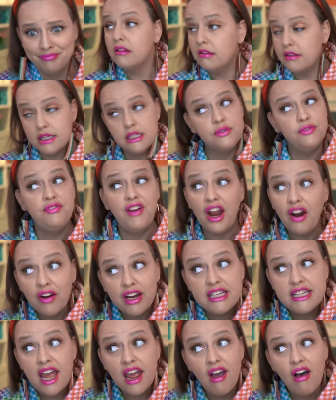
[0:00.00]
This fairy
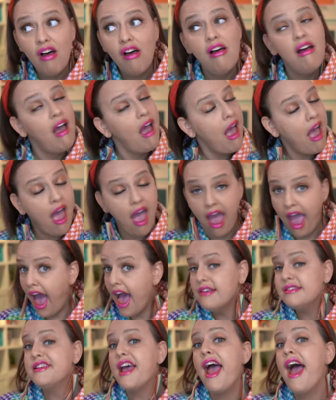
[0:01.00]
tale
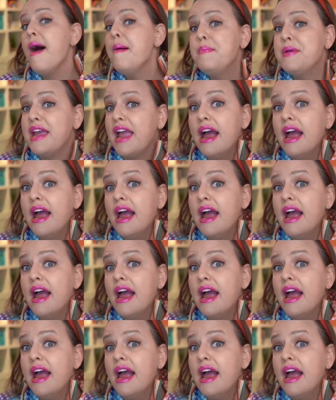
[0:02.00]
has a happy